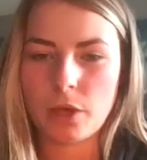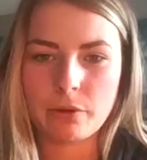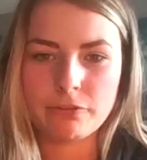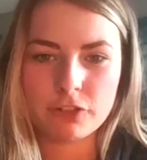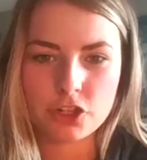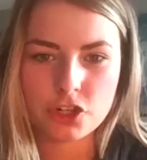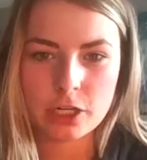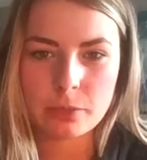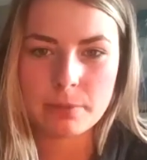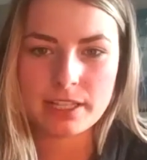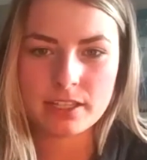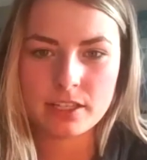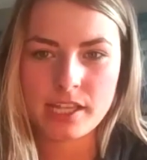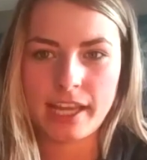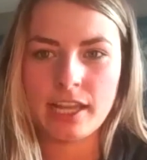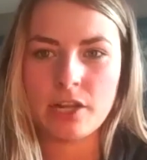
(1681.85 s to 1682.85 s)
we would for sure be in
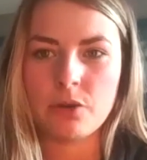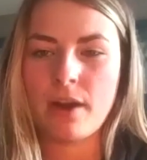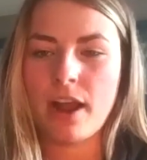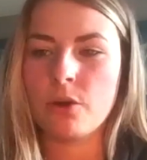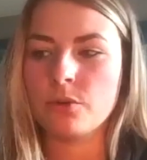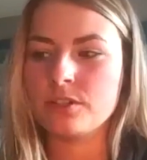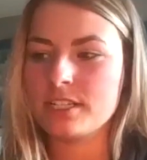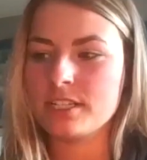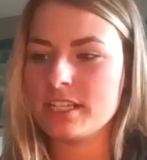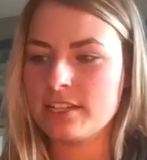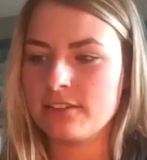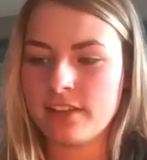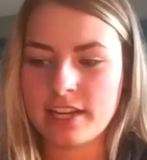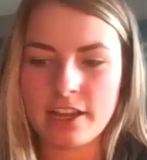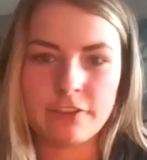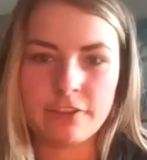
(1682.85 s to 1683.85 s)
the second round,
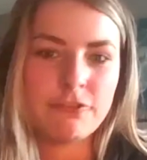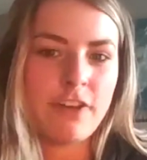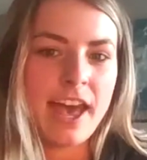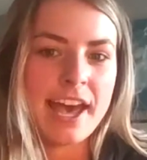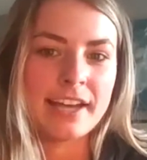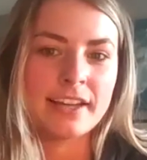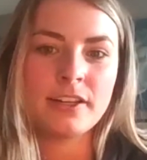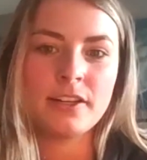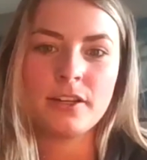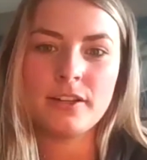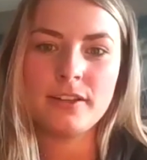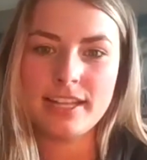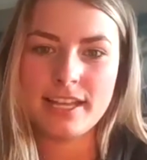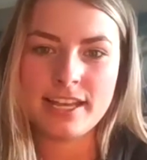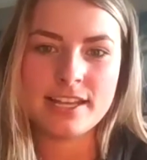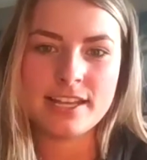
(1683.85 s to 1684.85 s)
even if Ek
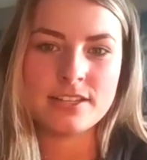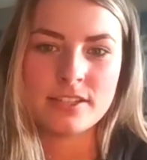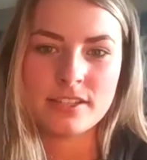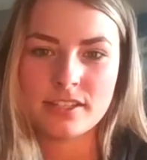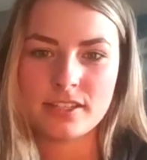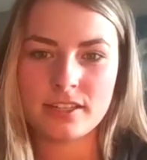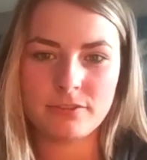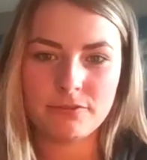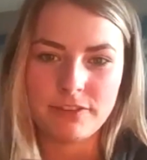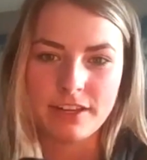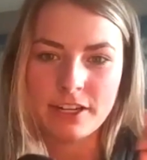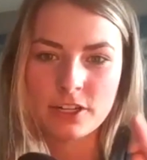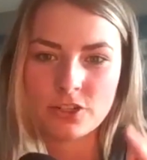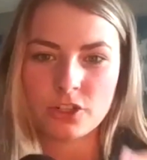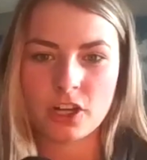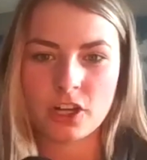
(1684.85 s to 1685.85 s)
is
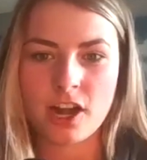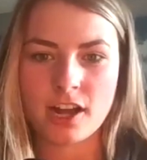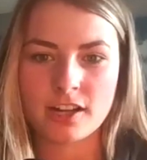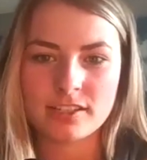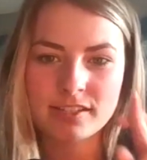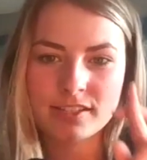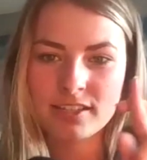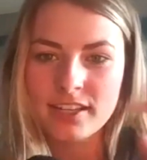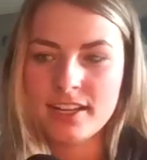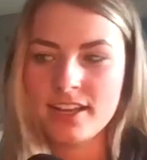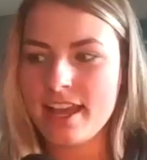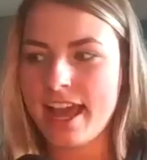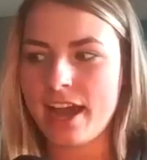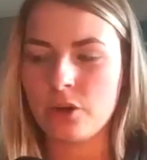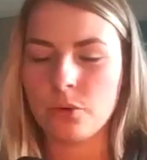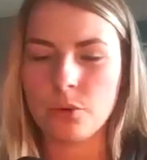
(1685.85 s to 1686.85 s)
fingers crossed
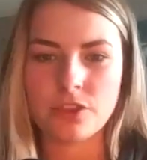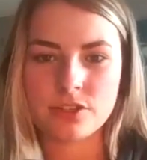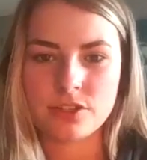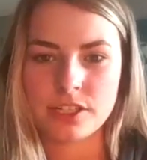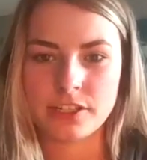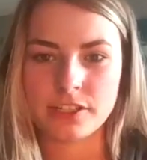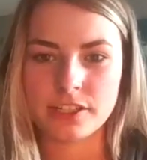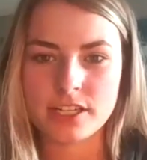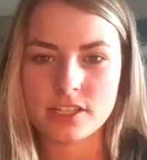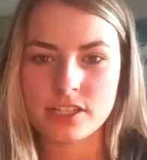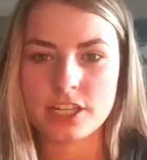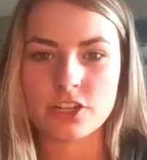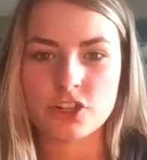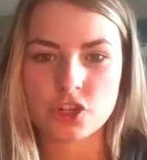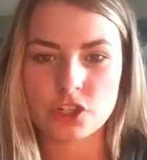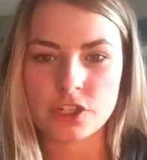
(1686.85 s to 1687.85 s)
out with a serious
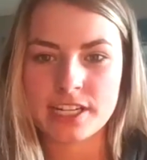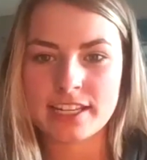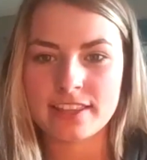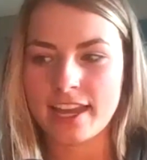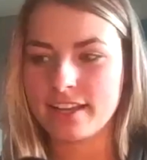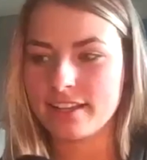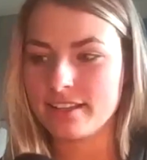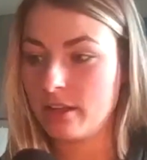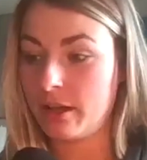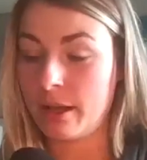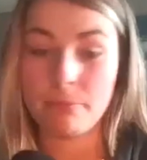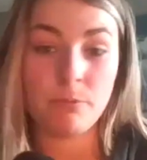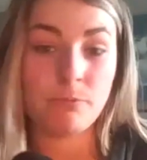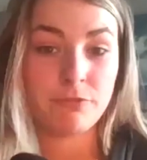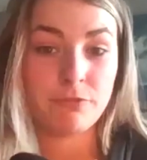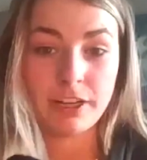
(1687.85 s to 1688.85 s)
injury that I'm um,